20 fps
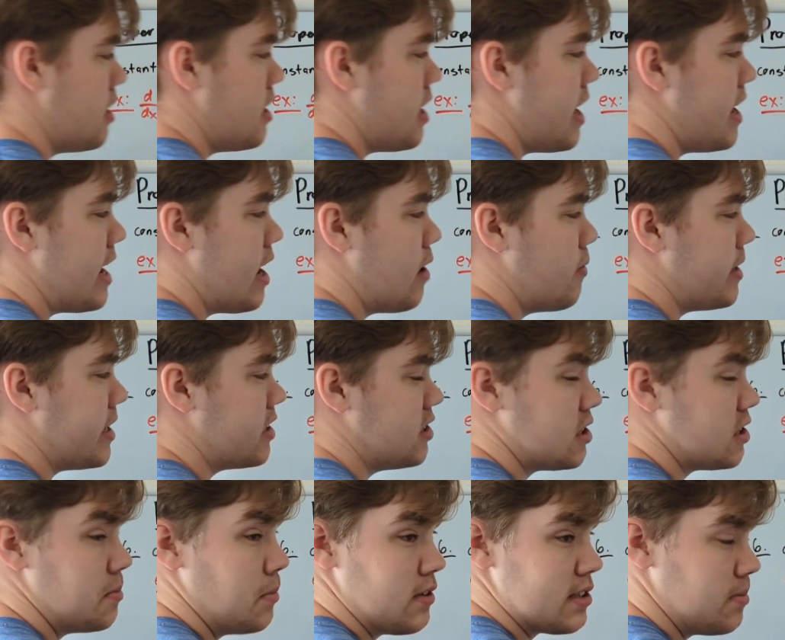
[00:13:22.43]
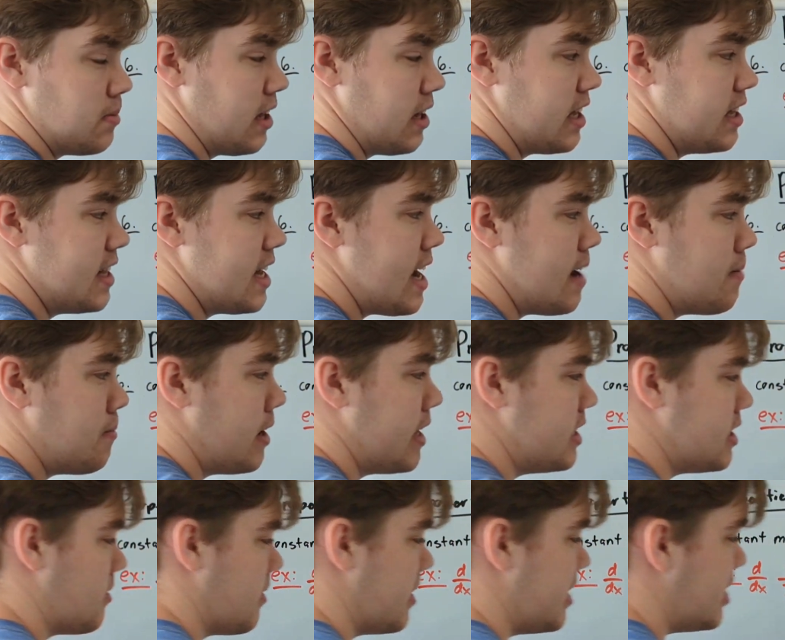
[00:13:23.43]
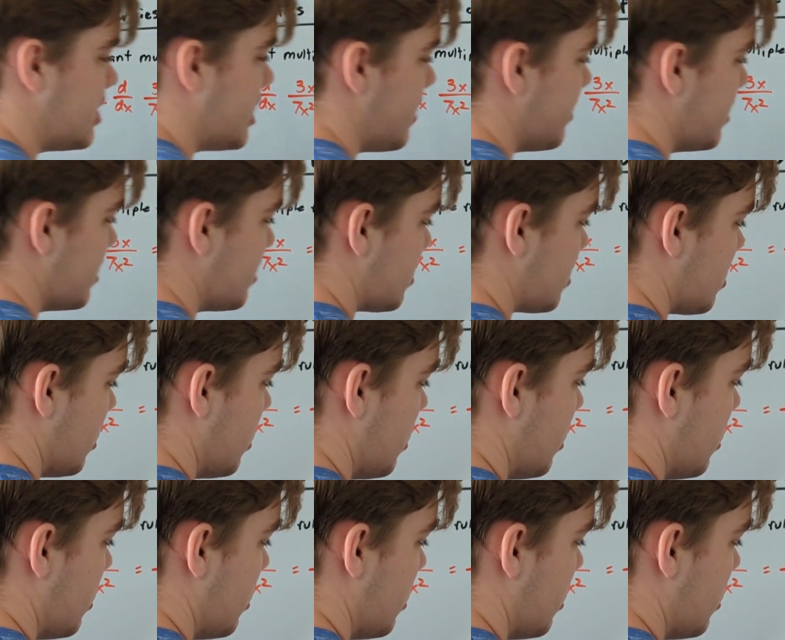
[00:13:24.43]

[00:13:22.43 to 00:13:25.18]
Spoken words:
And now we can just multiply that by 3/7.